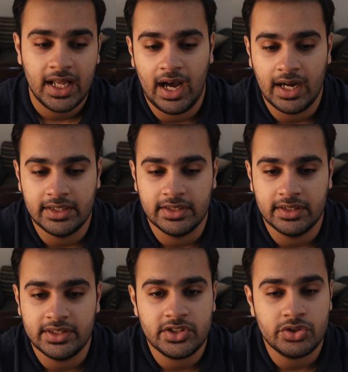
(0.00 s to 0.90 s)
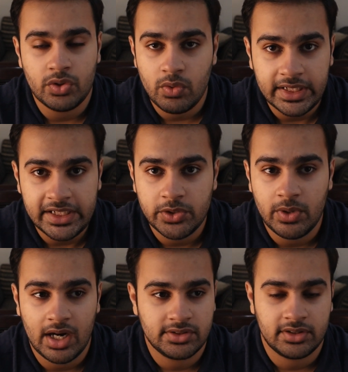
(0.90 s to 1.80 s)
And there's no need
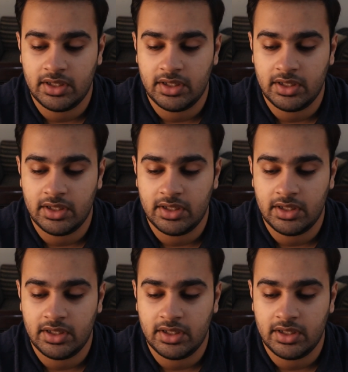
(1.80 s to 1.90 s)
to ask